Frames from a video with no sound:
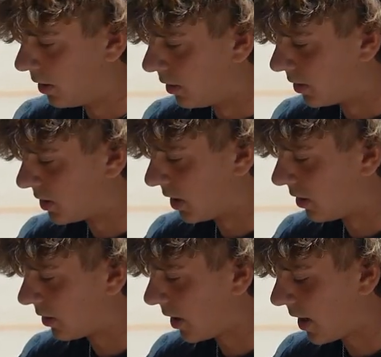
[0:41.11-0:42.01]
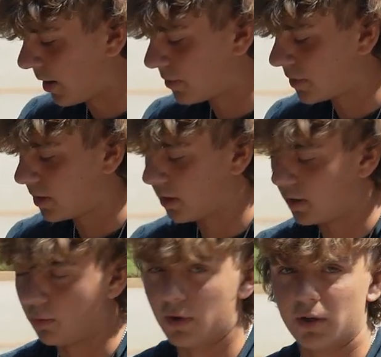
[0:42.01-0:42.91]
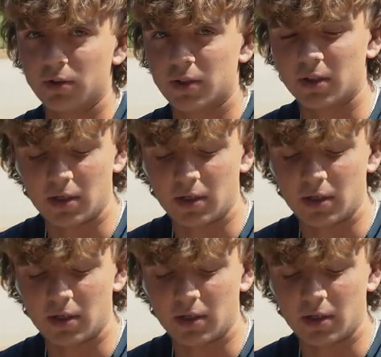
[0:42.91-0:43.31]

the center caps. And we'll use this